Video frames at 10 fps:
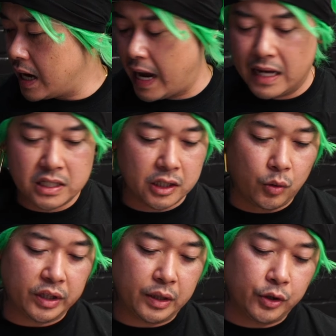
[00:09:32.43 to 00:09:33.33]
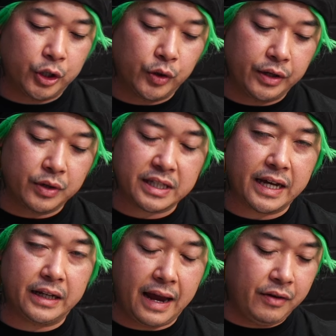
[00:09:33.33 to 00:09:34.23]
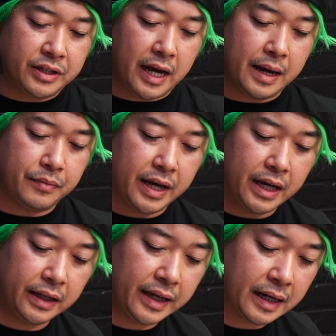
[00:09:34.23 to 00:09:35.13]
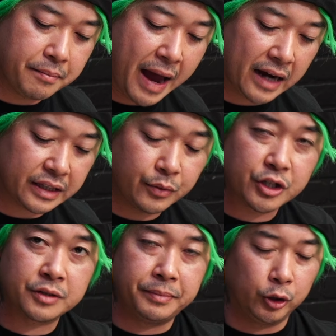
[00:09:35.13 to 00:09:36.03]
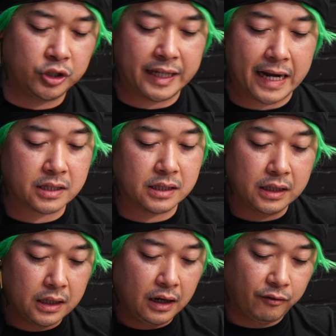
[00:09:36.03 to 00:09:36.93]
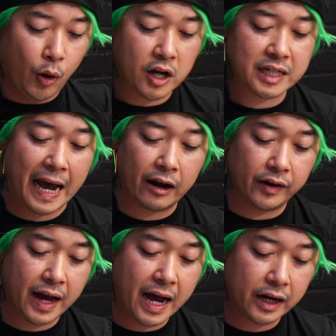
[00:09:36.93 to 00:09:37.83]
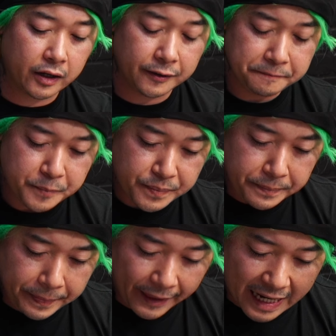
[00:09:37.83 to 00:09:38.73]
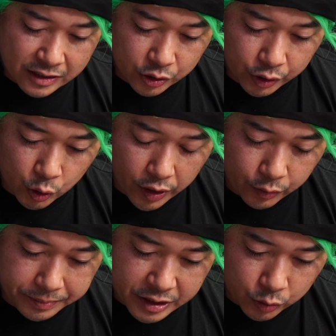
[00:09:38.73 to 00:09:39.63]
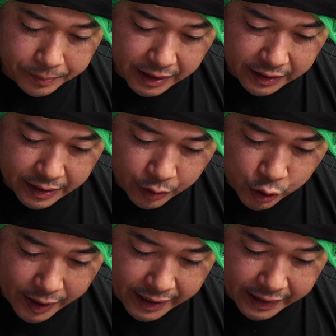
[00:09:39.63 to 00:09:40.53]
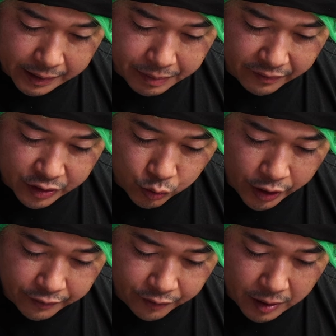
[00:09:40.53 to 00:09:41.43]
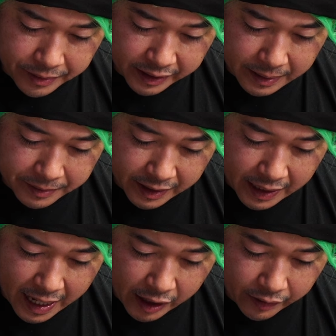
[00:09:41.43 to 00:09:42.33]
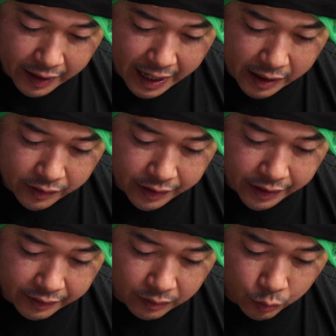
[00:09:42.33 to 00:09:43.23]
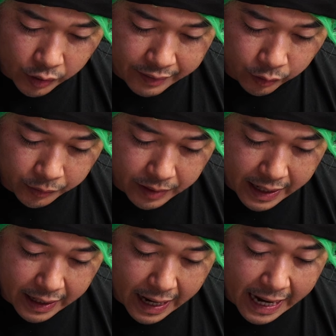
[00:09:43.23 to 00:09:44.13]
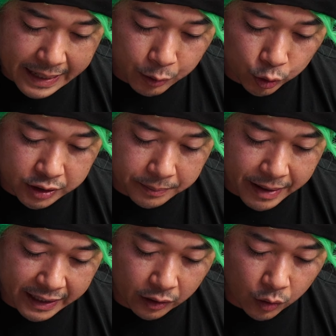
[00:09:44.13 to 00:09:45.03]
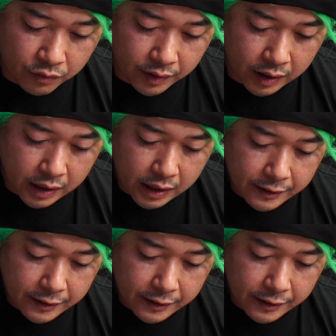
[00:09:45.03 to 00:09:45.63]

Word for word: And so what they were doing was they, every time they, they come back, they would just build stacks of rocks higher and higher. And so the koi would be swimming and they would try to get above this waterfall, but it kept getting higher and higher, and none of them were able, able to make it over.